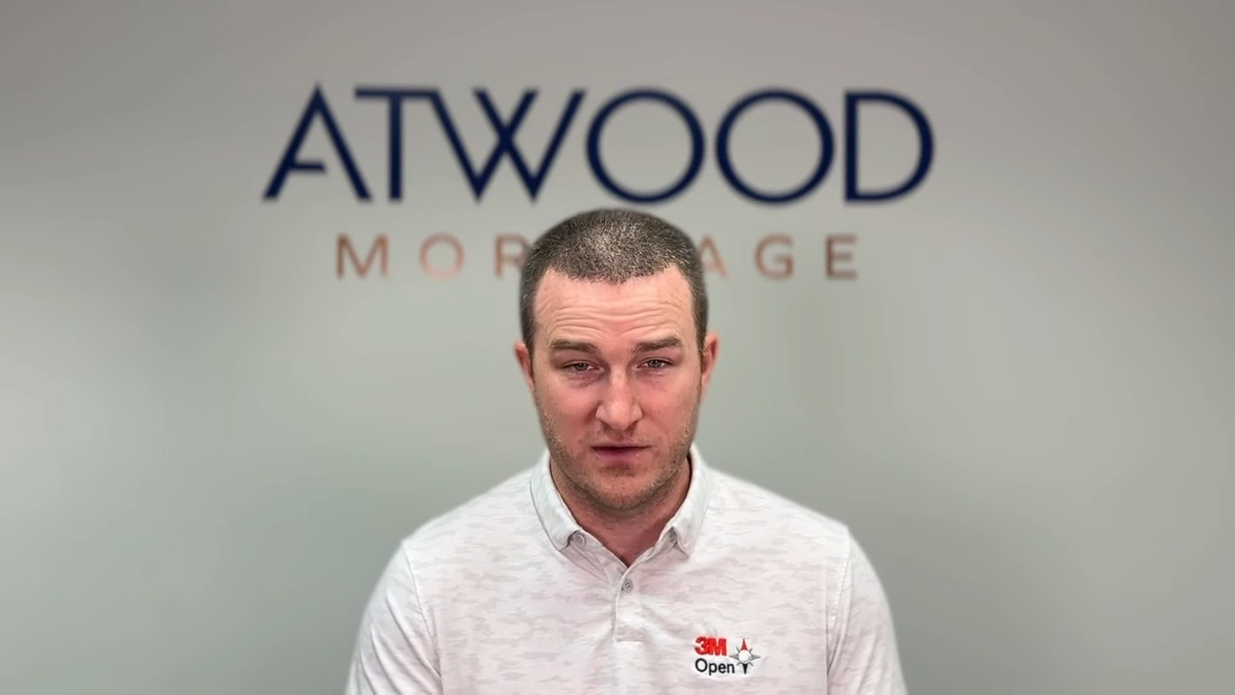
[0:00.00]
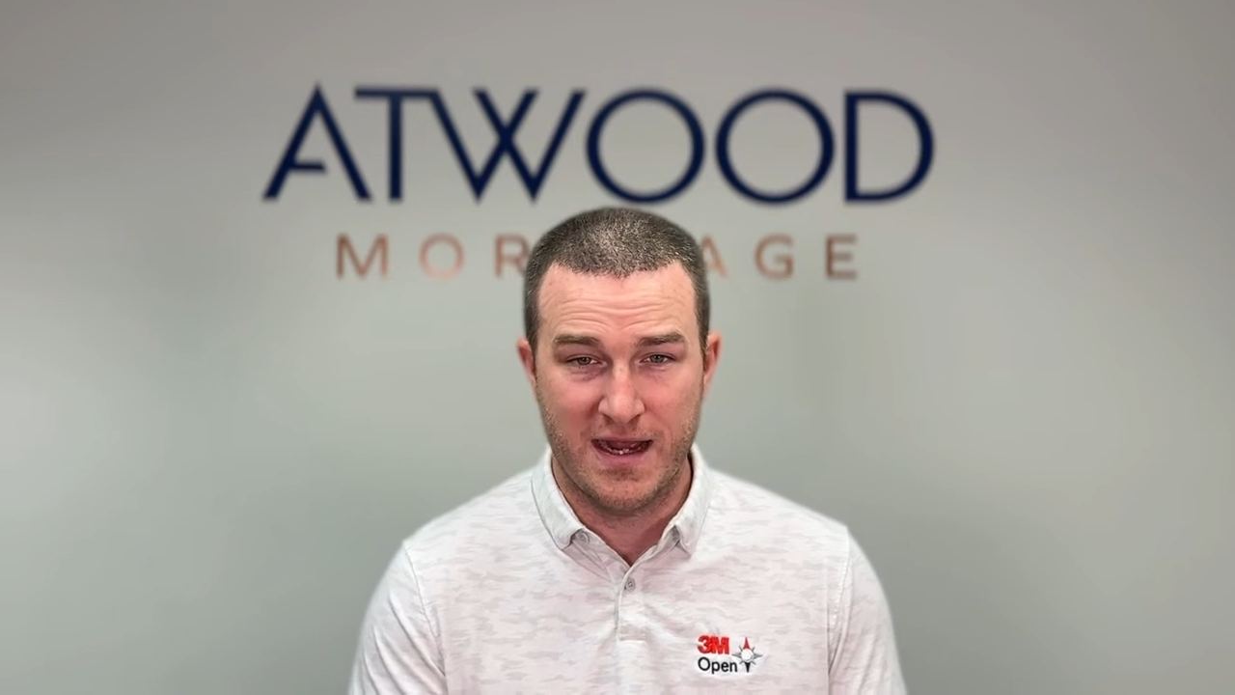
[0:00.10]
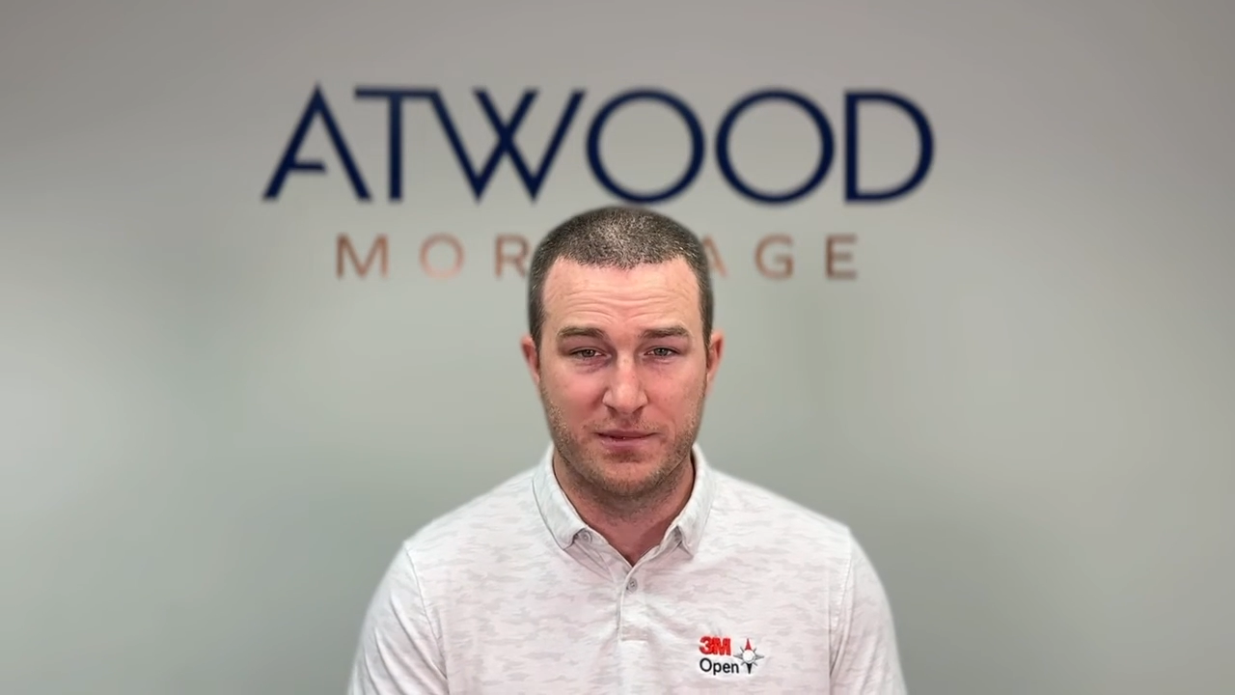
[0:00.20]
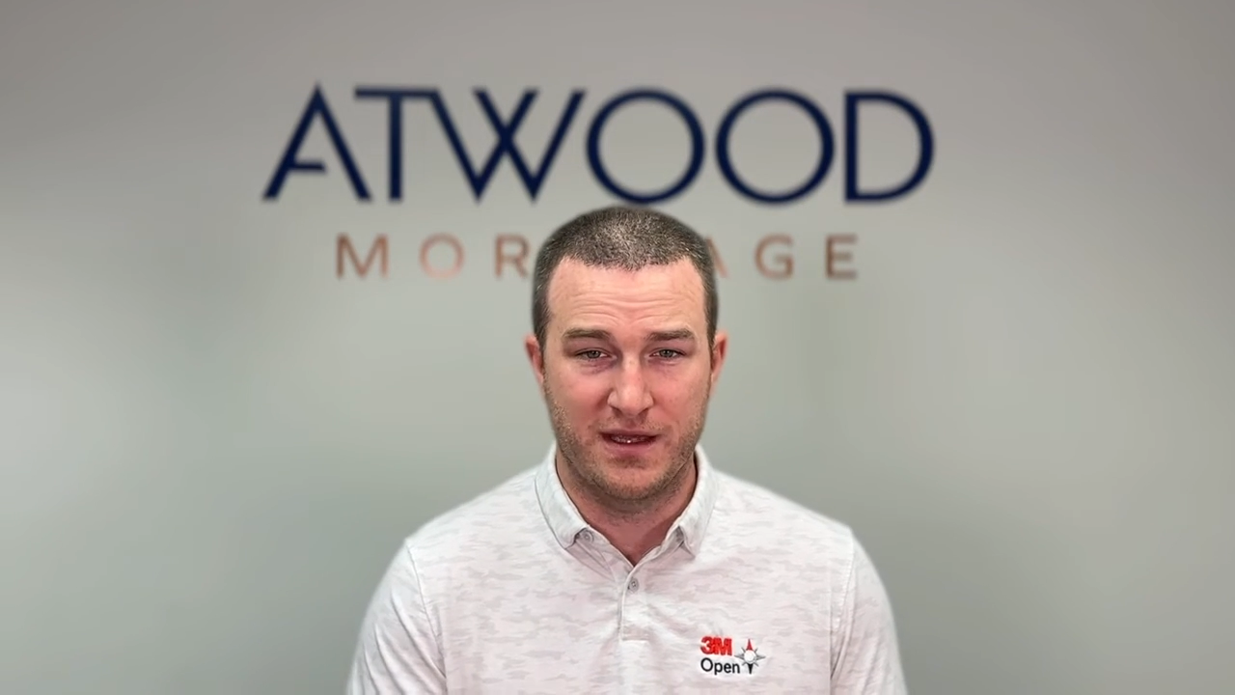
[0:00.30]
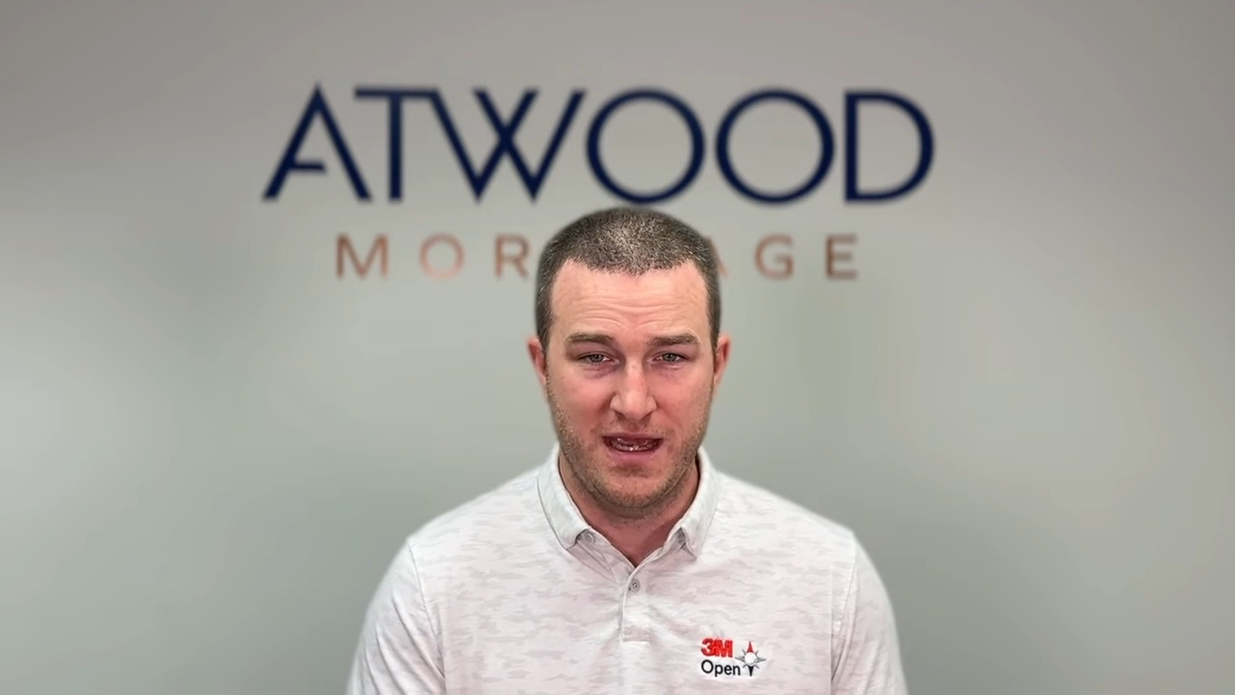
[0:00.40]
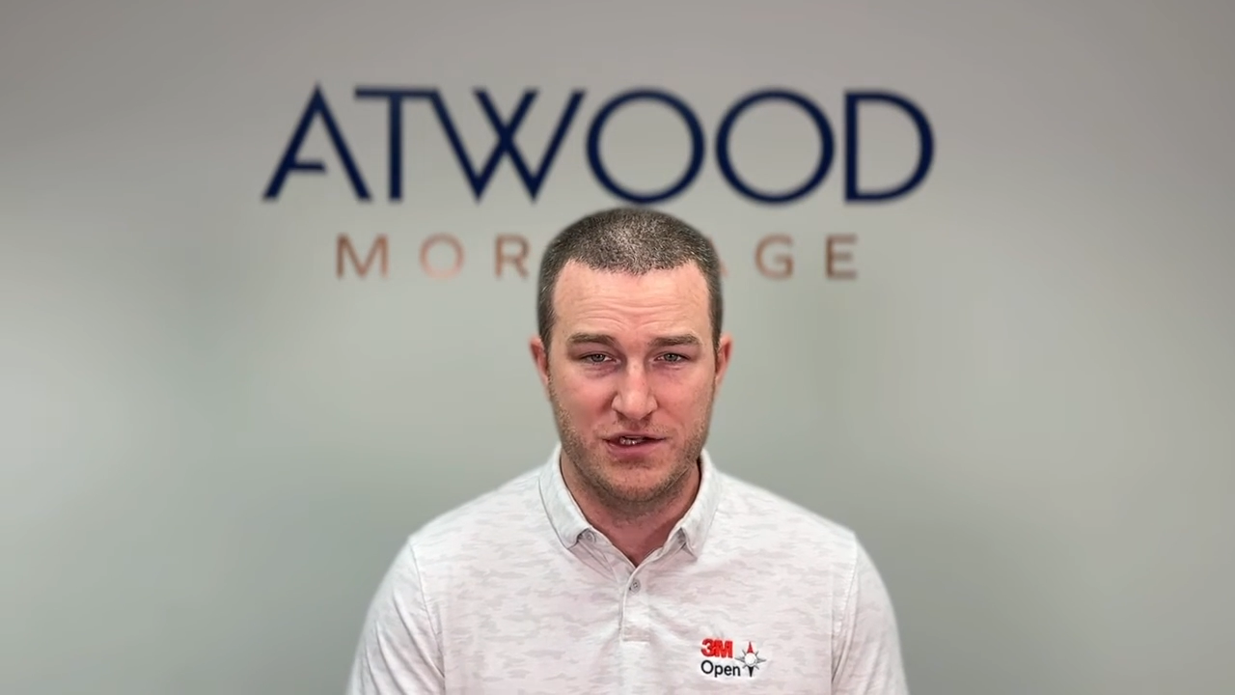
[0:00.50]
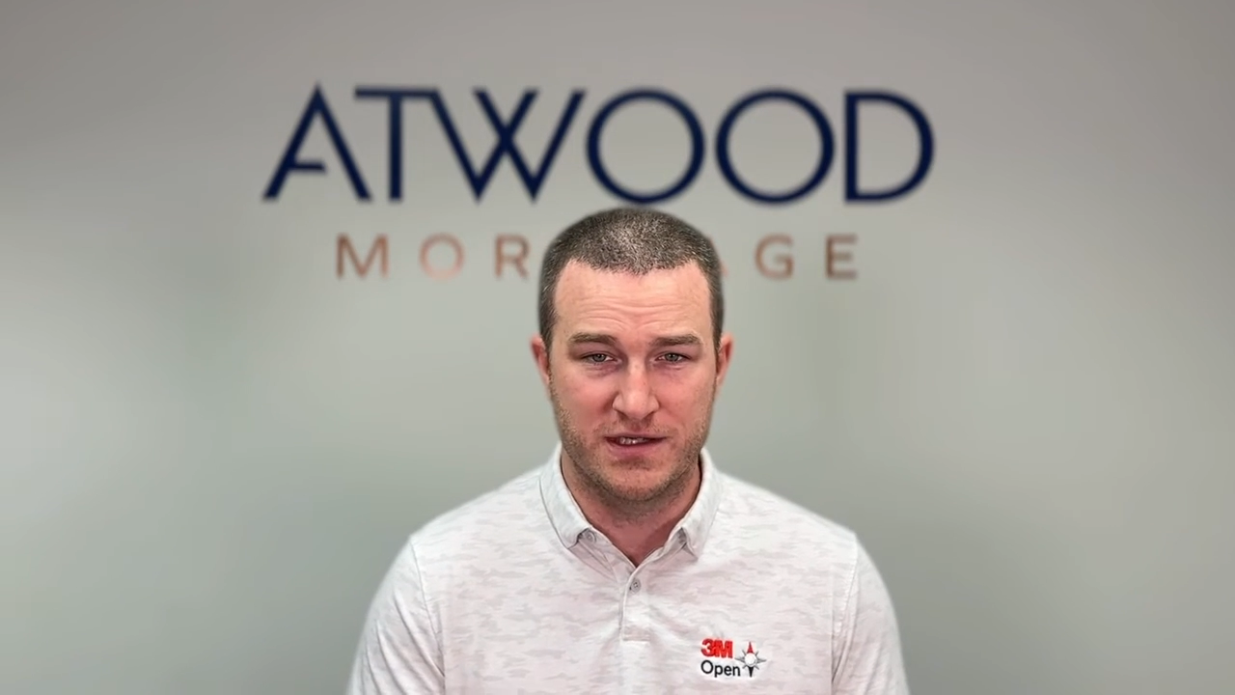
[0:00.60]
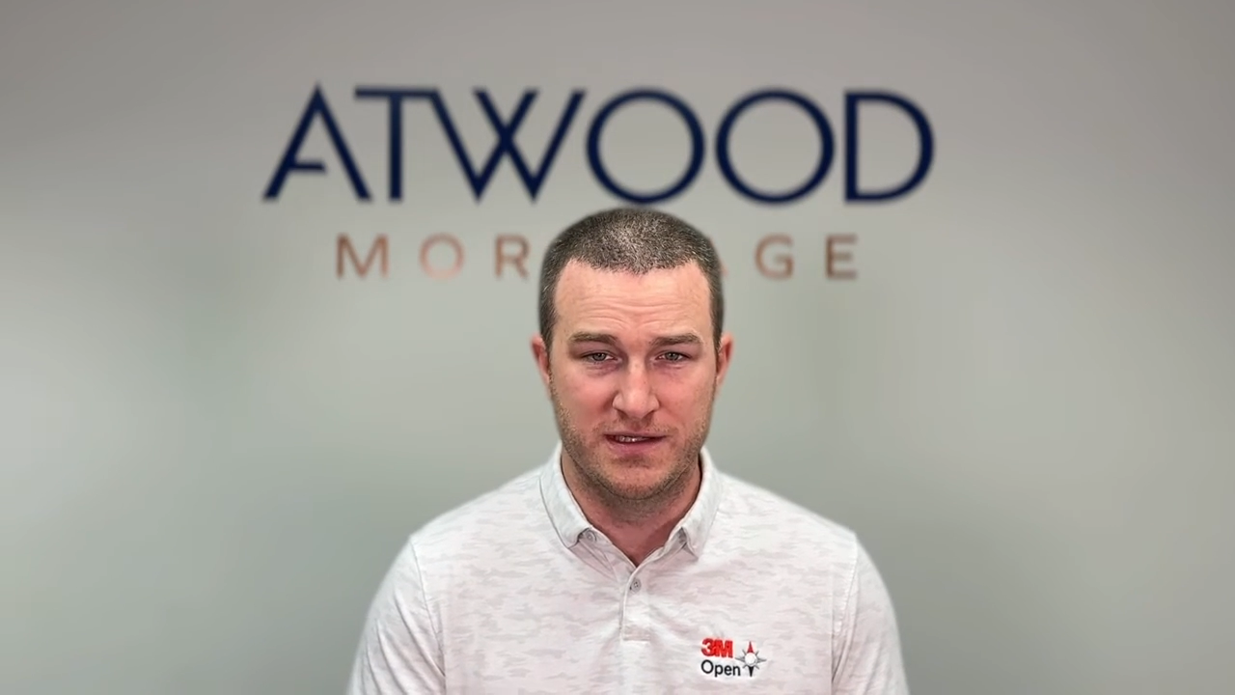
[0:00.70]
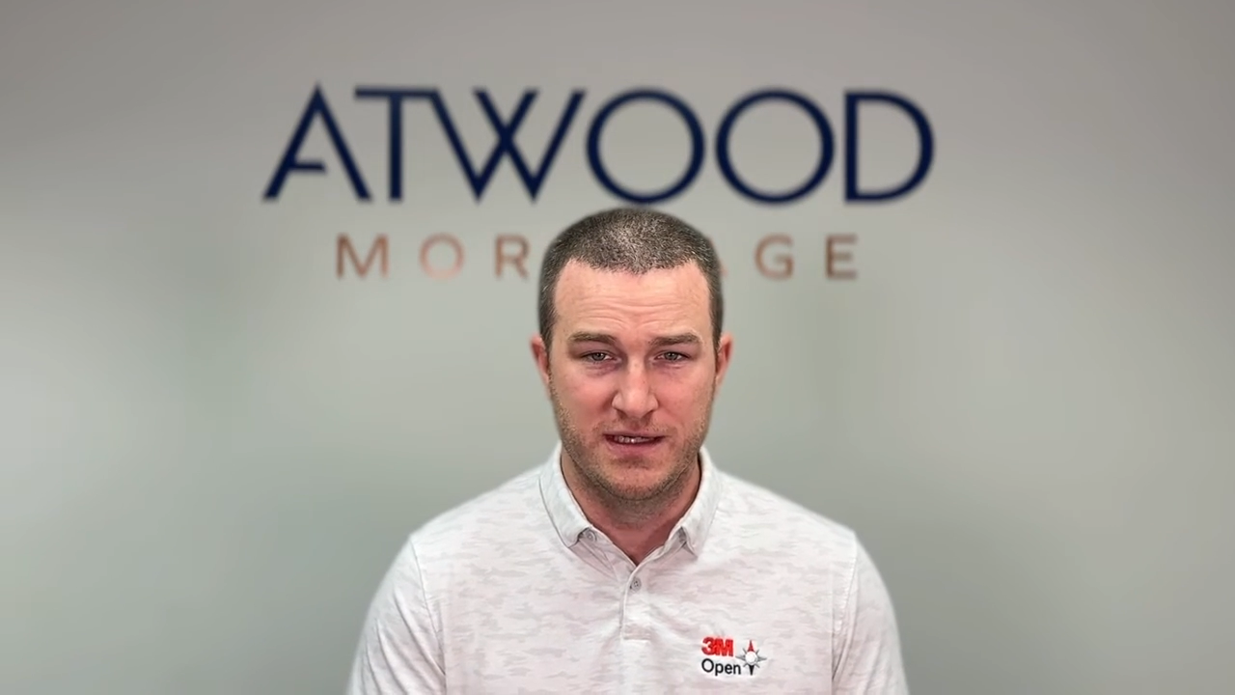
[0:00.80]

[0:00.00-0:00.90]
application